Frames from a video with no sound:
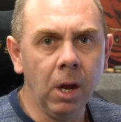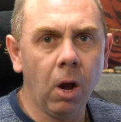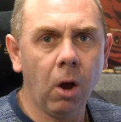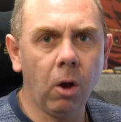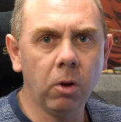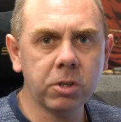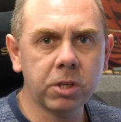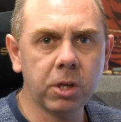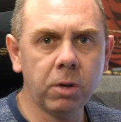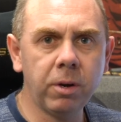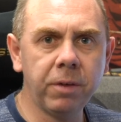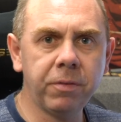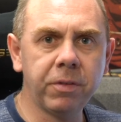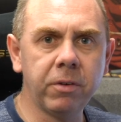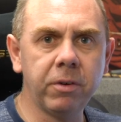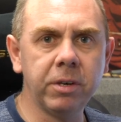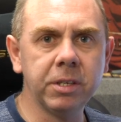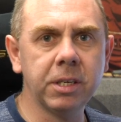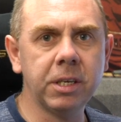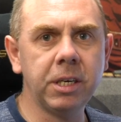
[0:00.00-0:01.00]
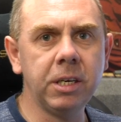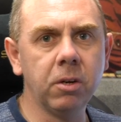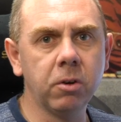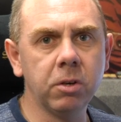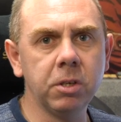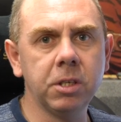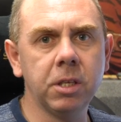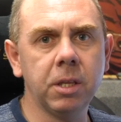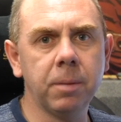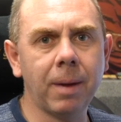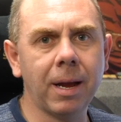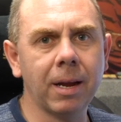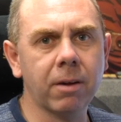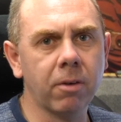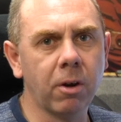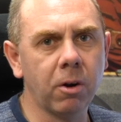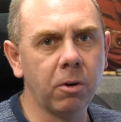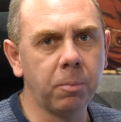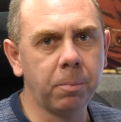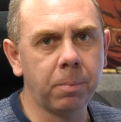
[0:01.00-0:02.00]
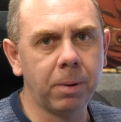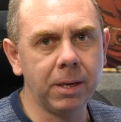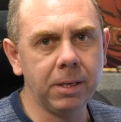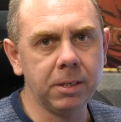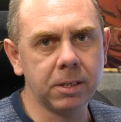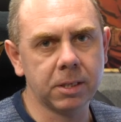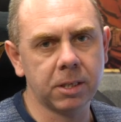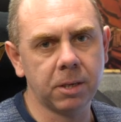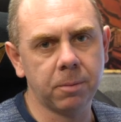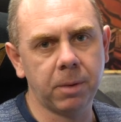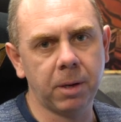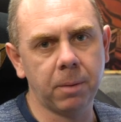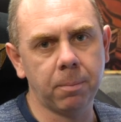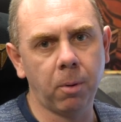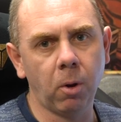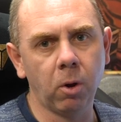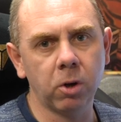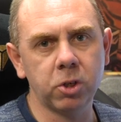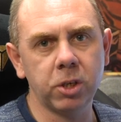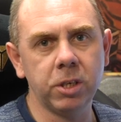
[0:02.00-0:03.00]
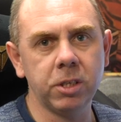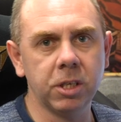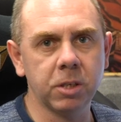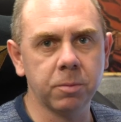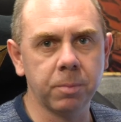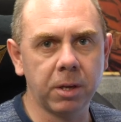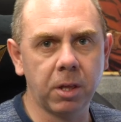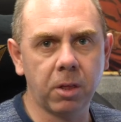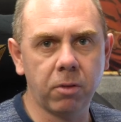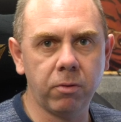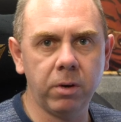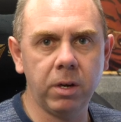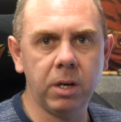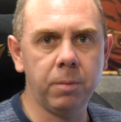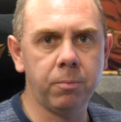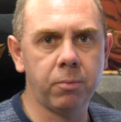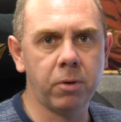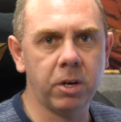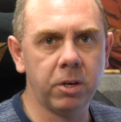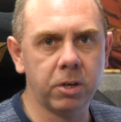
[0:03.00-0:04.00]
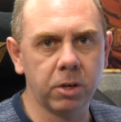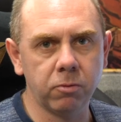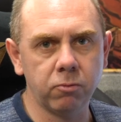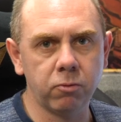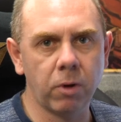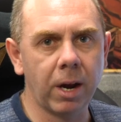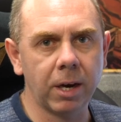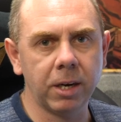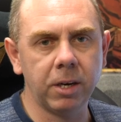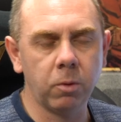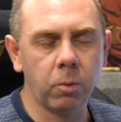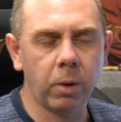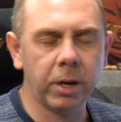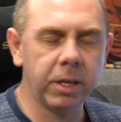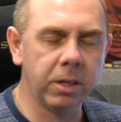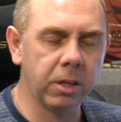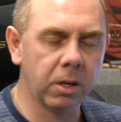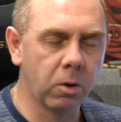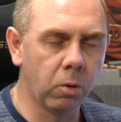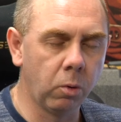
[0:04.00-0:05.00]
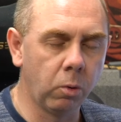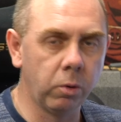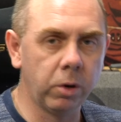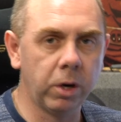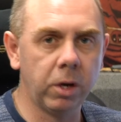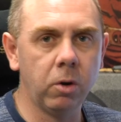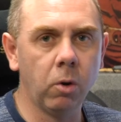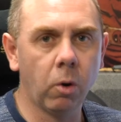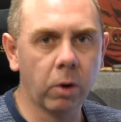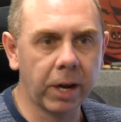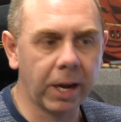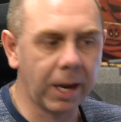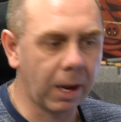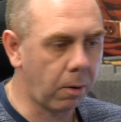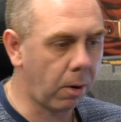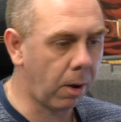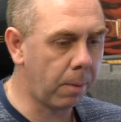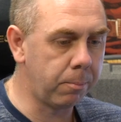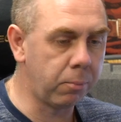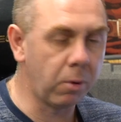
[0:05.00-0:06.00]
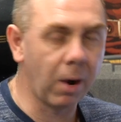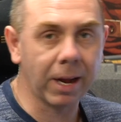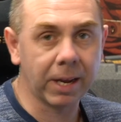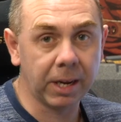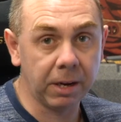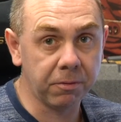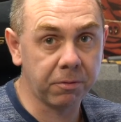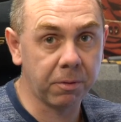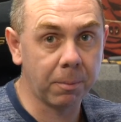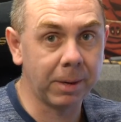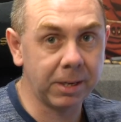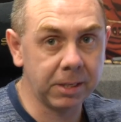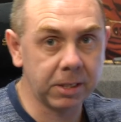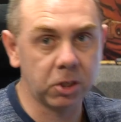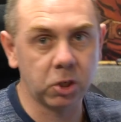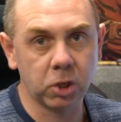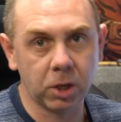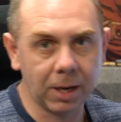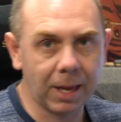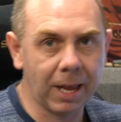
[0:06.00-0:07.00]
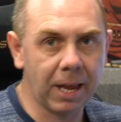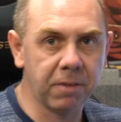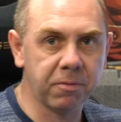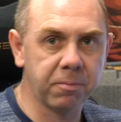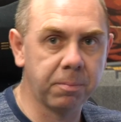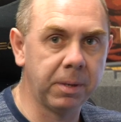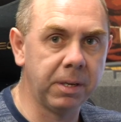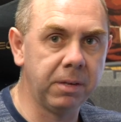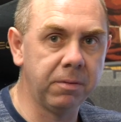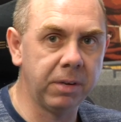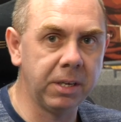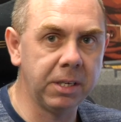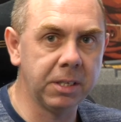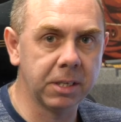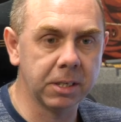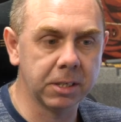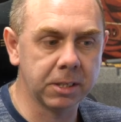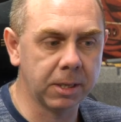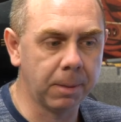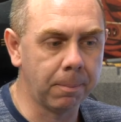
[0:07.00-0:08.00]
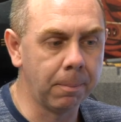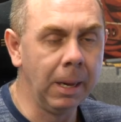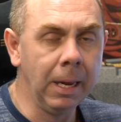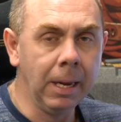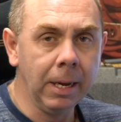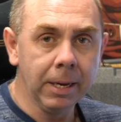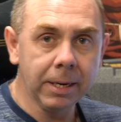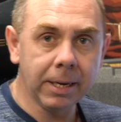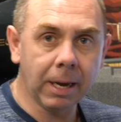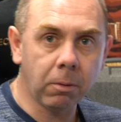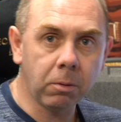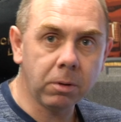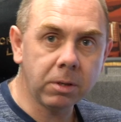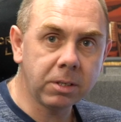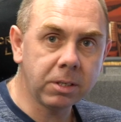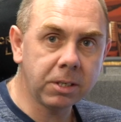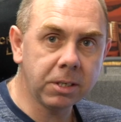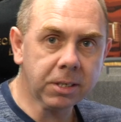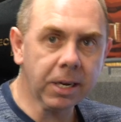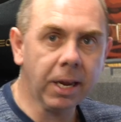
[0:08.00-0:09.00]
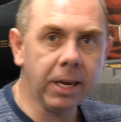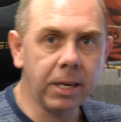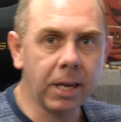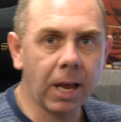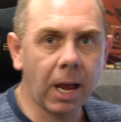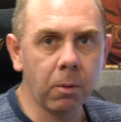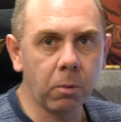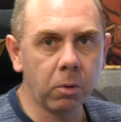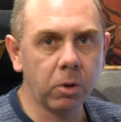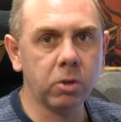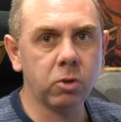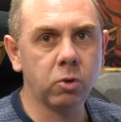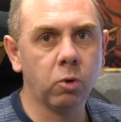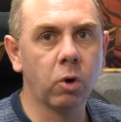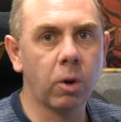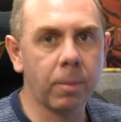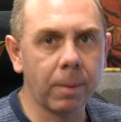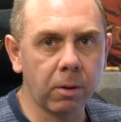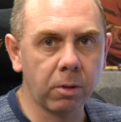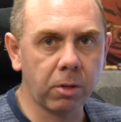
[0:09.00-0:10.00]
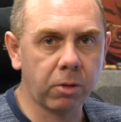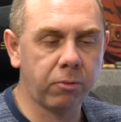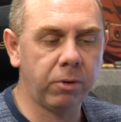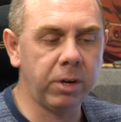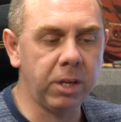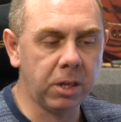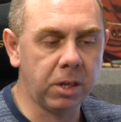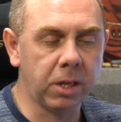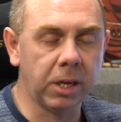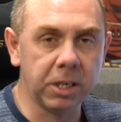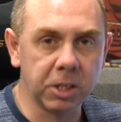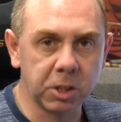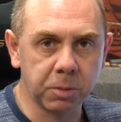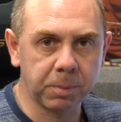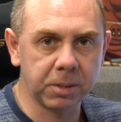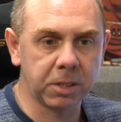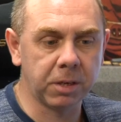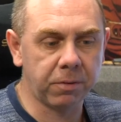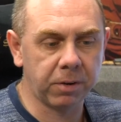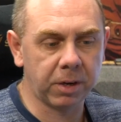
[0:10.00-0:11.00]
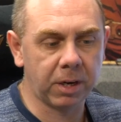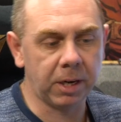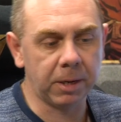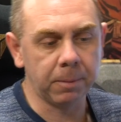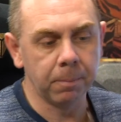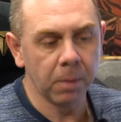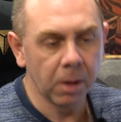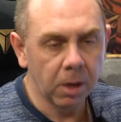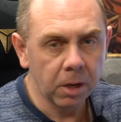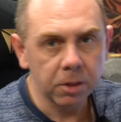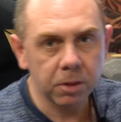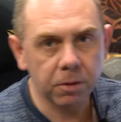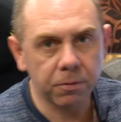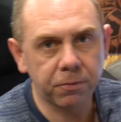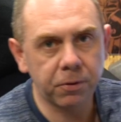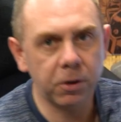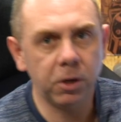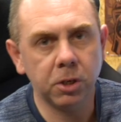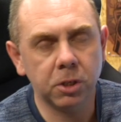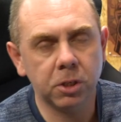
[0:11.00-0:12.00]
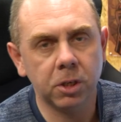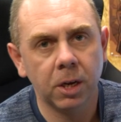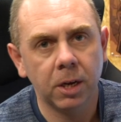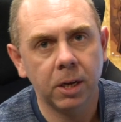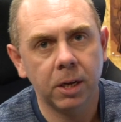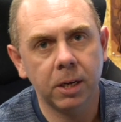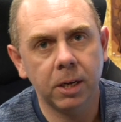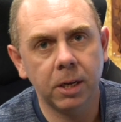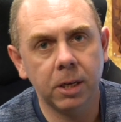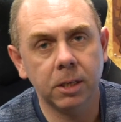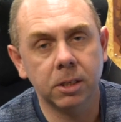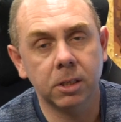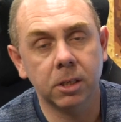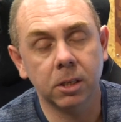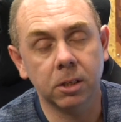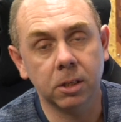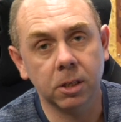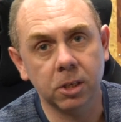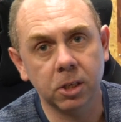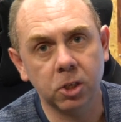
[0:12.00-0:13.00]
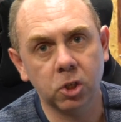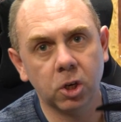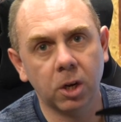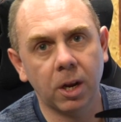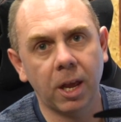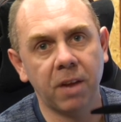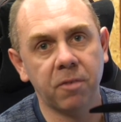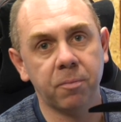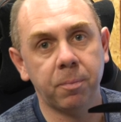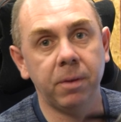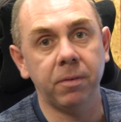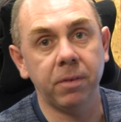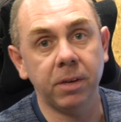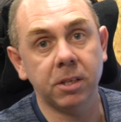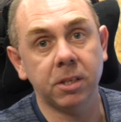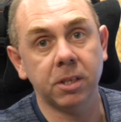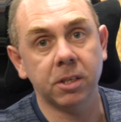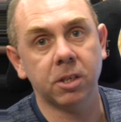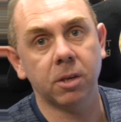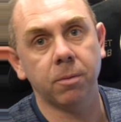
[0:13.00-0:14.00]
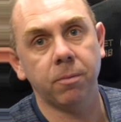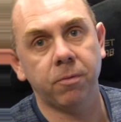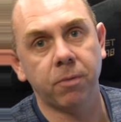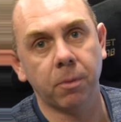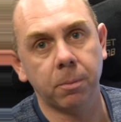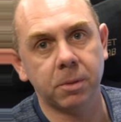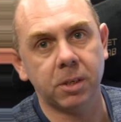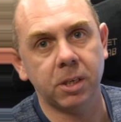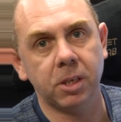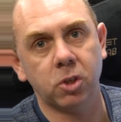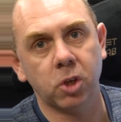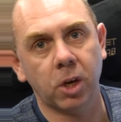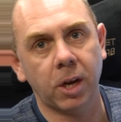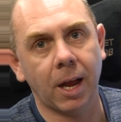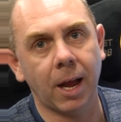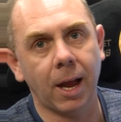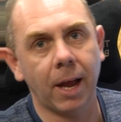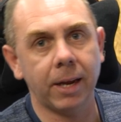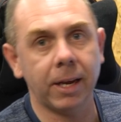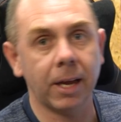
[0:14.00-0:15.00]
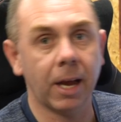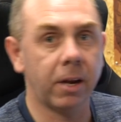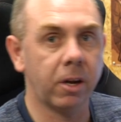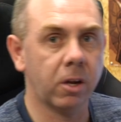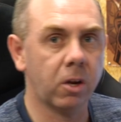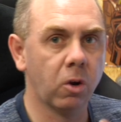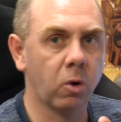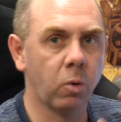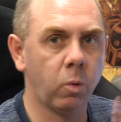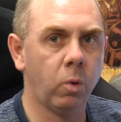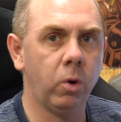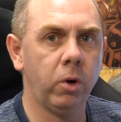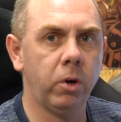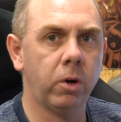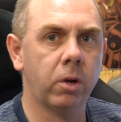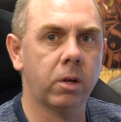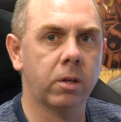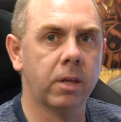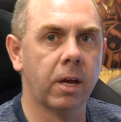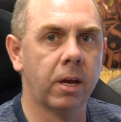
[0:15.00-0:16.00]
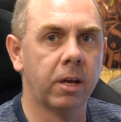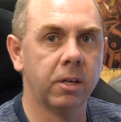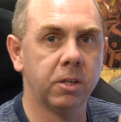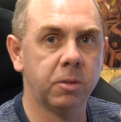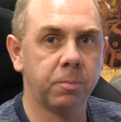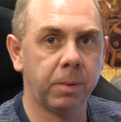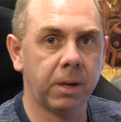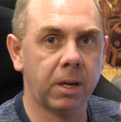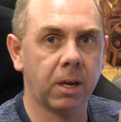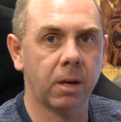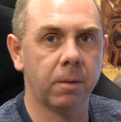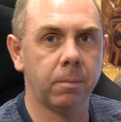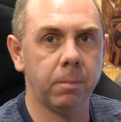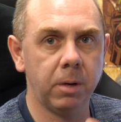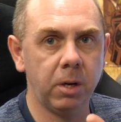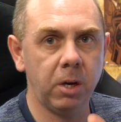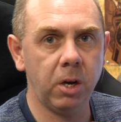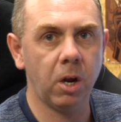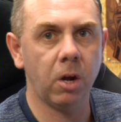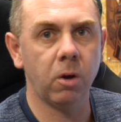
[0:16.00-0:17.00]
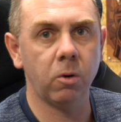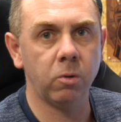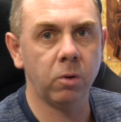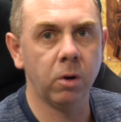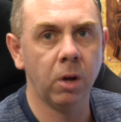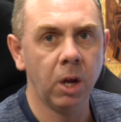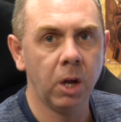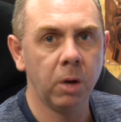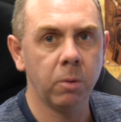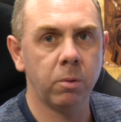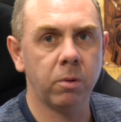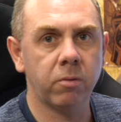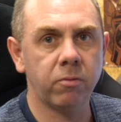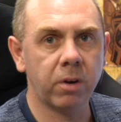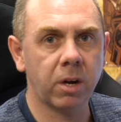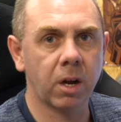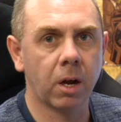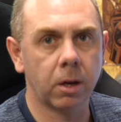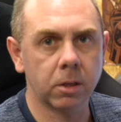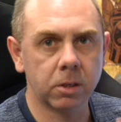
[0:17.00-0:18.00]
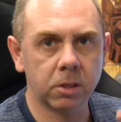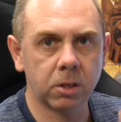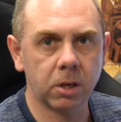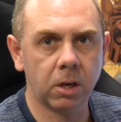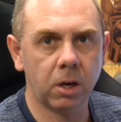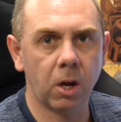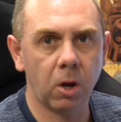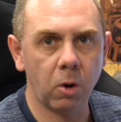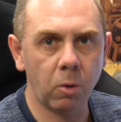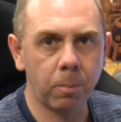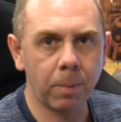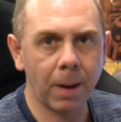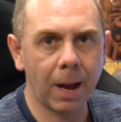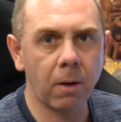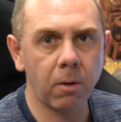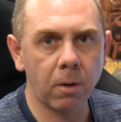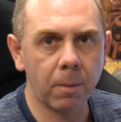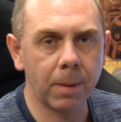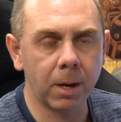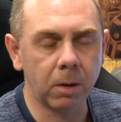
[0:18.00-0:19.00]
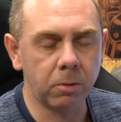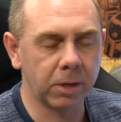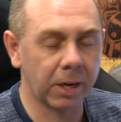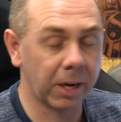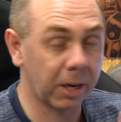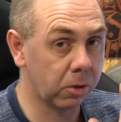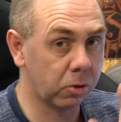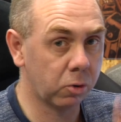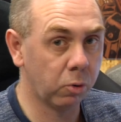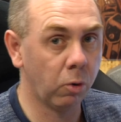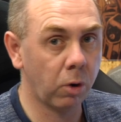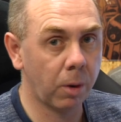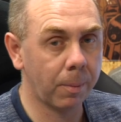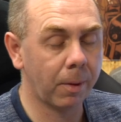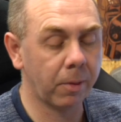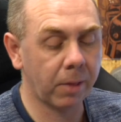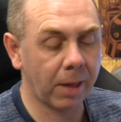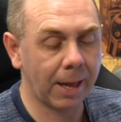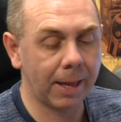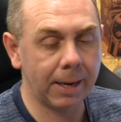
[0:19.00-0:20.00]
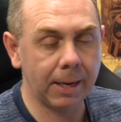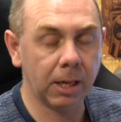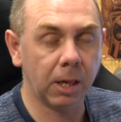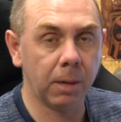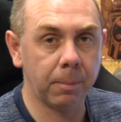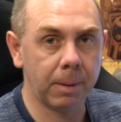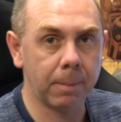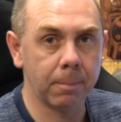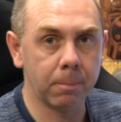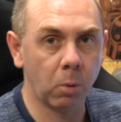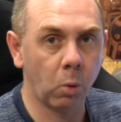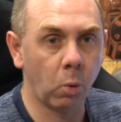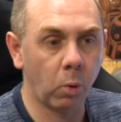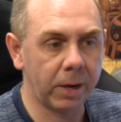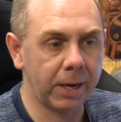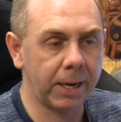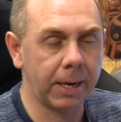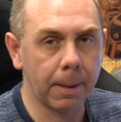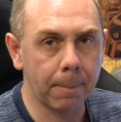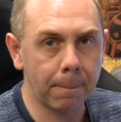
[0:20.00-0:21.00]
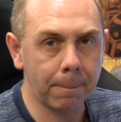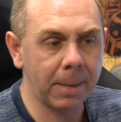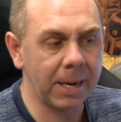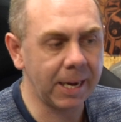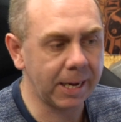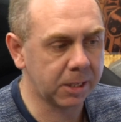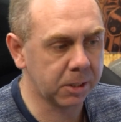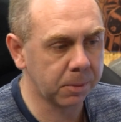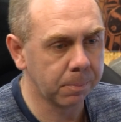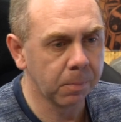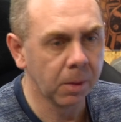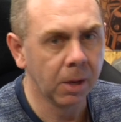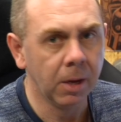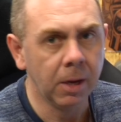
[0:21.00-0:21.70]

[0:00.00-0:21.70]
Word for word: Also, if there is any noise in the background, please accept my apologies. It's my 3D printer rattling away in the corner, knocking out a bracket for my digital FPV system. Now, today I want to talk about three things specifically. The first is the digital FPV system from DJI and a quirk that has become known with regards to low power mode, and I'll talk about that a little bit more in a minute.